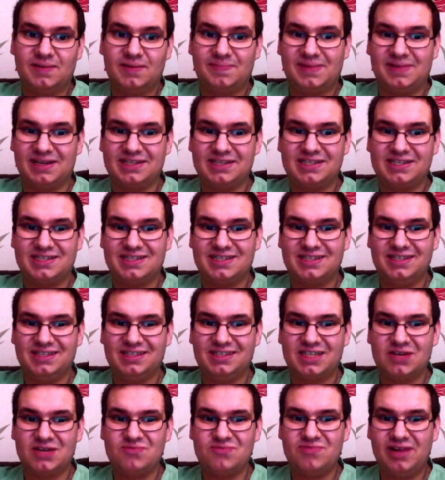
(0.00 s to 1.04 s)
plus, you
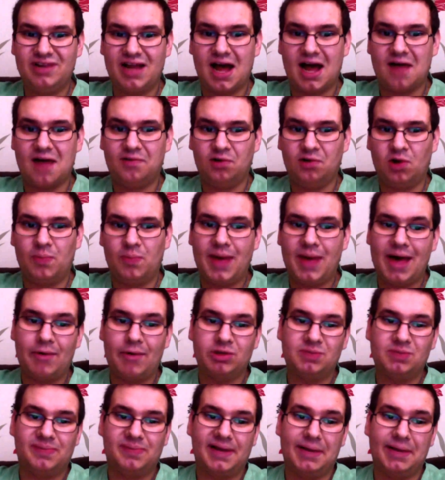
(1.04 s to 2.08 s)
don't really have a lot of power
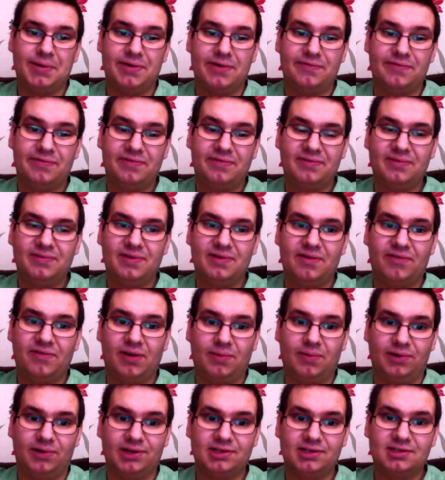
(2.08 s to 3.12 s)
to play with, if
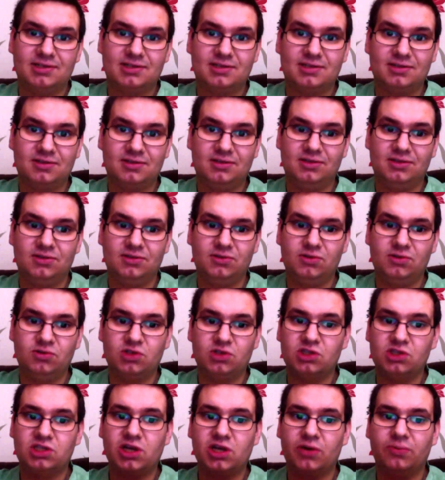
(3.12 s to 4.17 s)
I'm honest. You
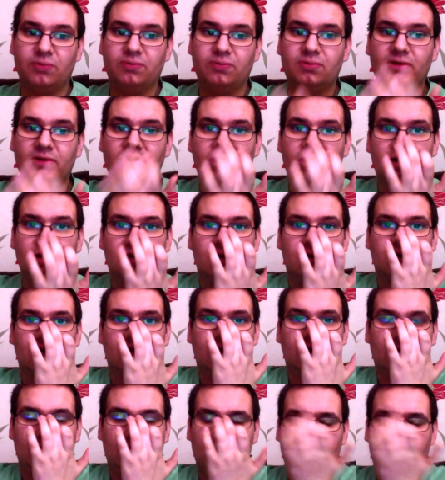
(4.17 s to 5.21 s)
just don't.
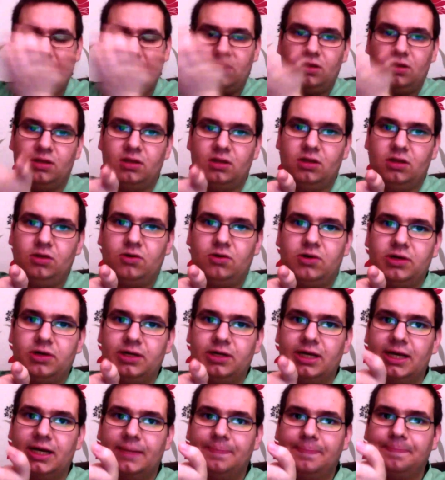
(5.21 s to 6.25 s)
You
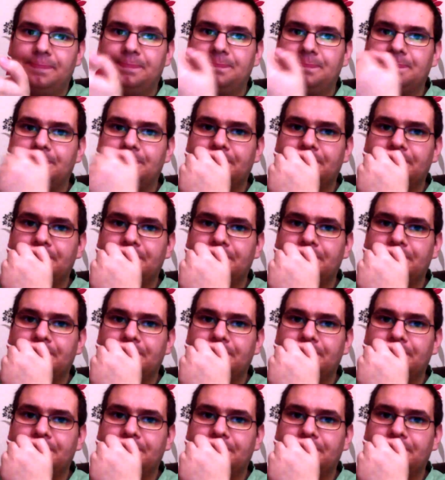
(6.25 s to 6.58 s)
can